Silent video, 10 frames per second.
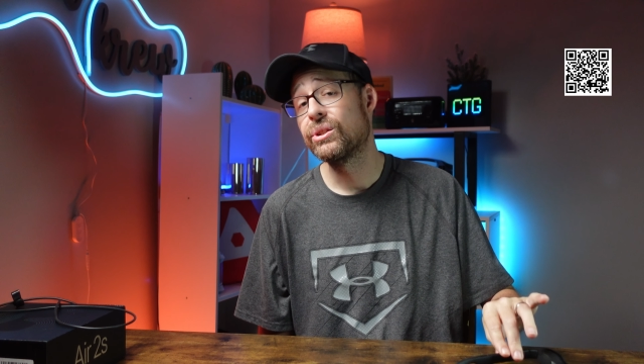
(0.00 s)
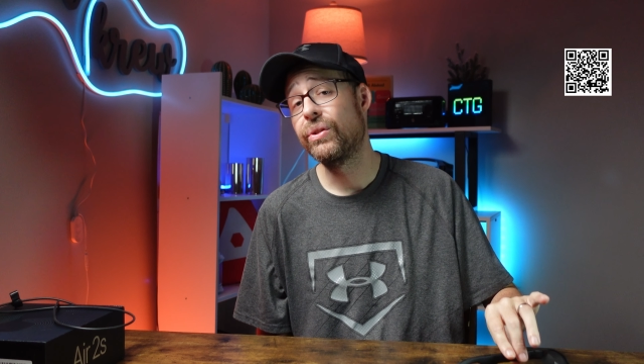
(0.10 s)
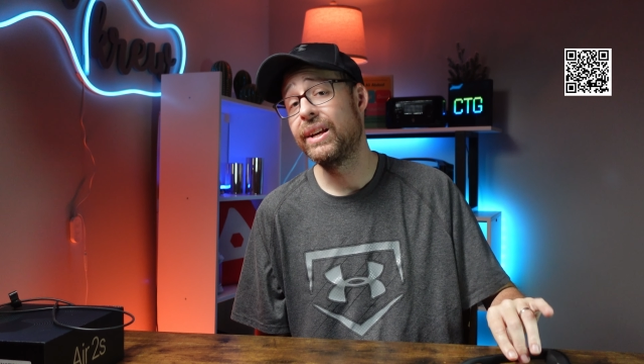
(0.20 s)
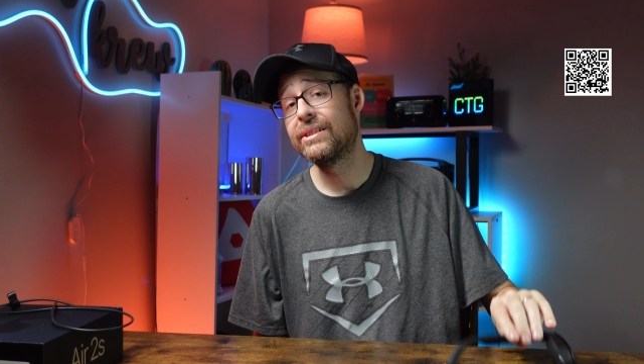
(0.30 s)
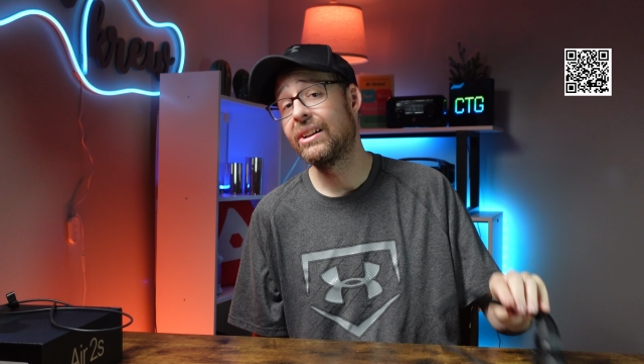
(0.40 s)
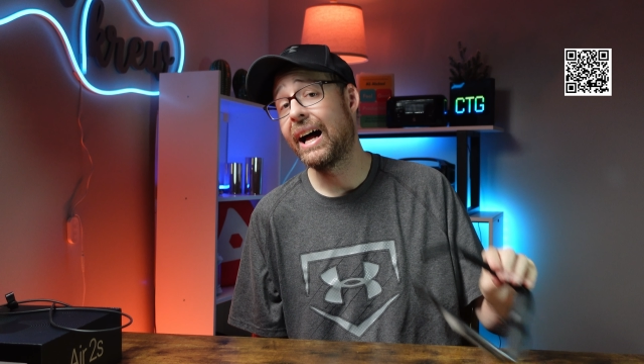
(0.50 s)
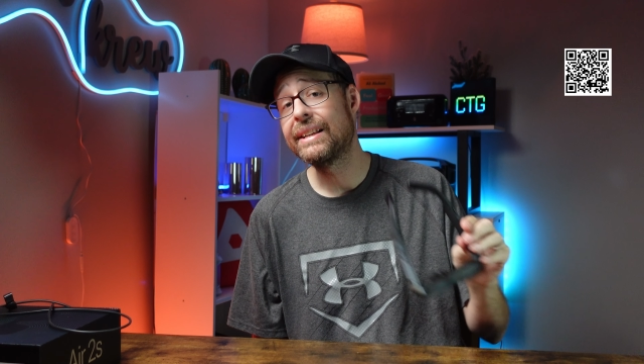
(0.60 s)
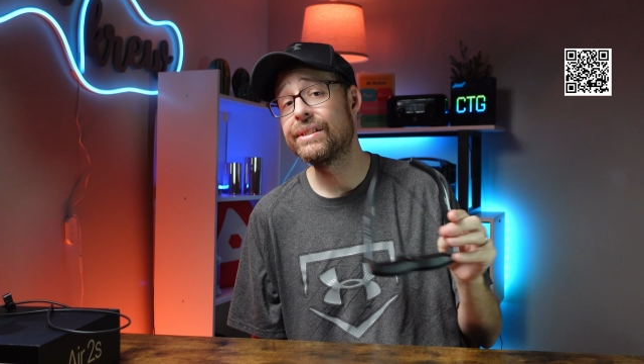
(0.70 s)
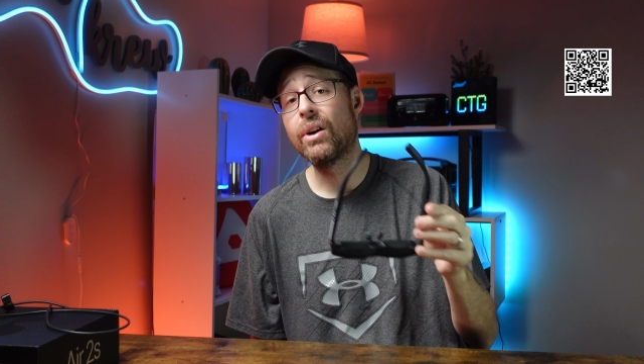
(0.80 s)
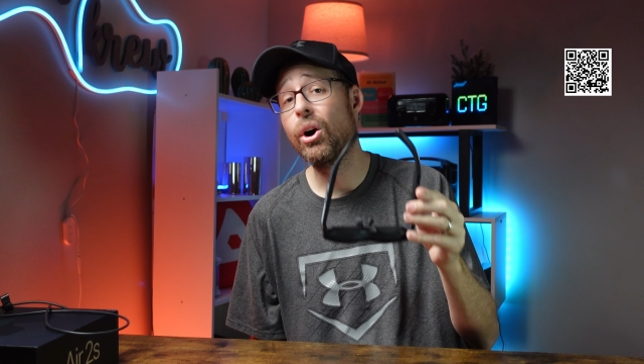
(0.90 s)
So these
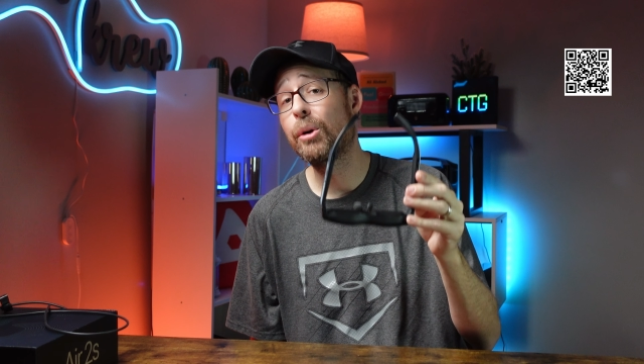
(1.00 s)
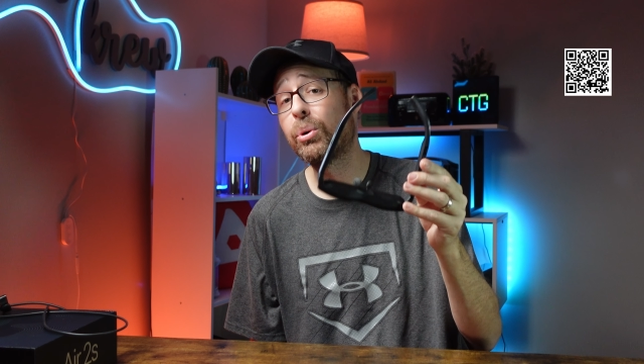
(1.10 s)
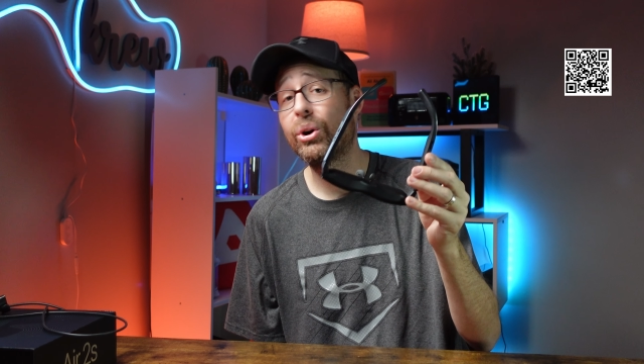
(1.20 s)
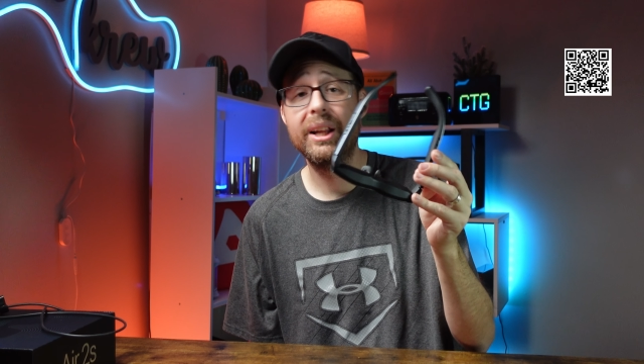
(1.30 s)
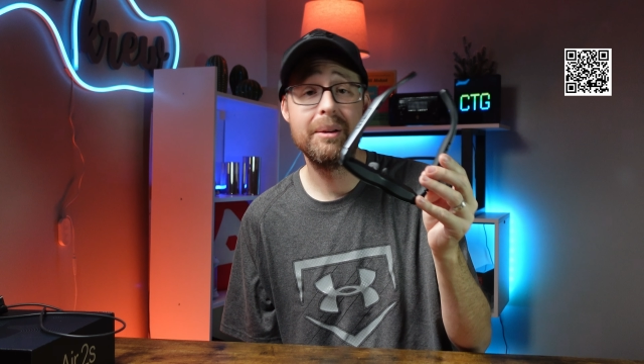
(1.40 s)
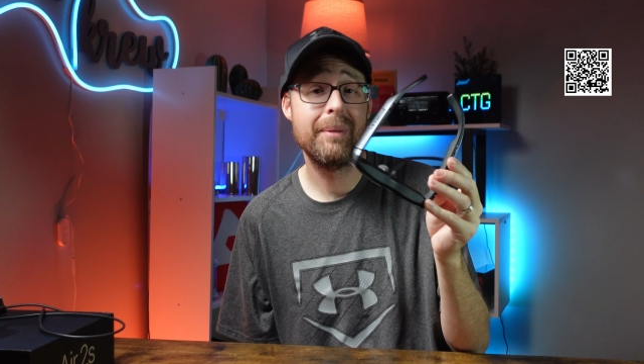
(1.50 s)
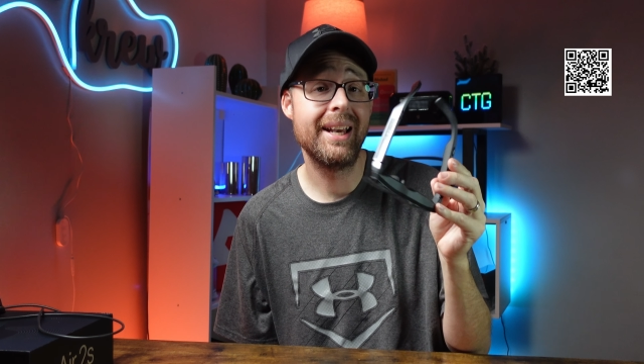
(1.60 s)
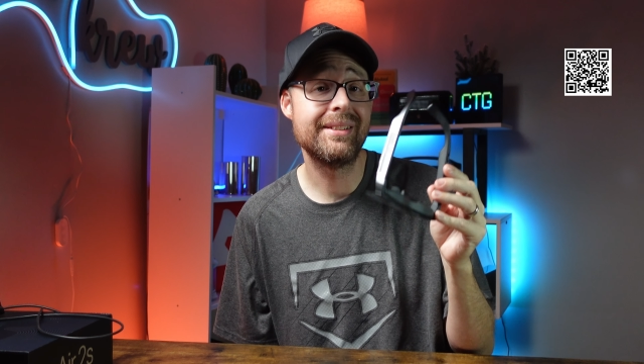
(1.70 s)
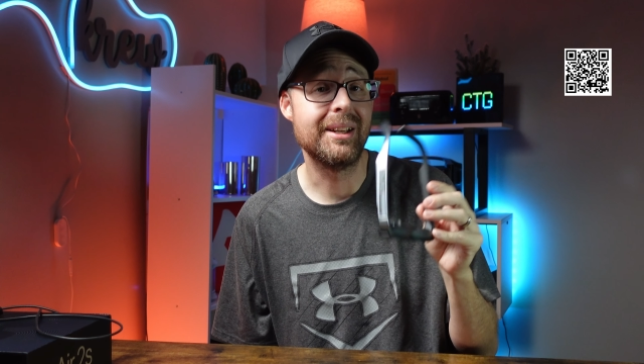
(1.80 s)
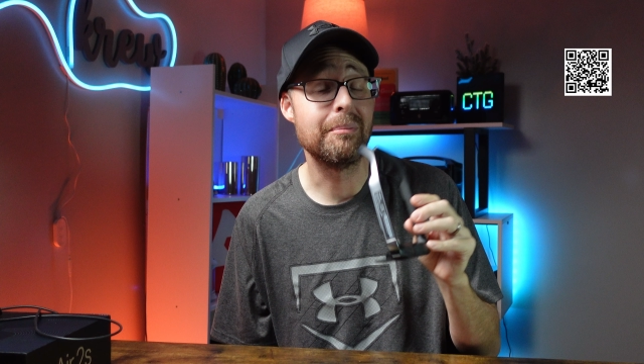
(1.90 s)
glasses are pretty
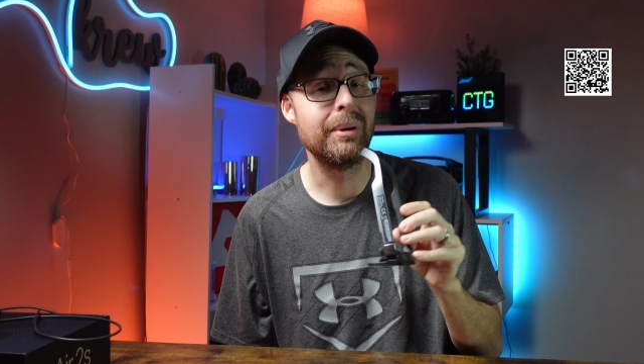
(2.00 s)
amazing,